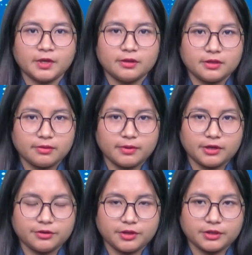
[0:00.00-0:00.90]
The
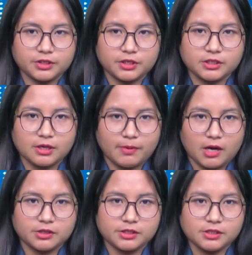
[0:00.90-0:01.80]
Bharatiya Janata
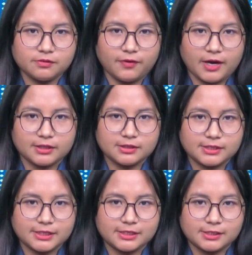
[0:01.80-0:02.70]
Party's
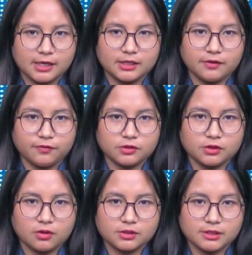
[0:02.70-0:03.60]
final seat tally
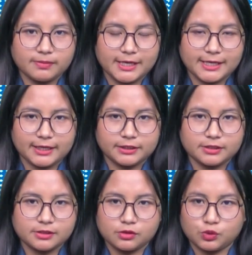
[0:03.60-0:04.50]
for the Lok Sabha
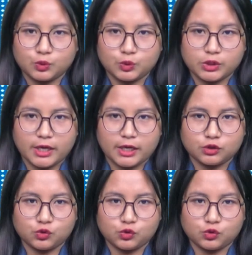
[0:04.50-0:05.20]
election stood at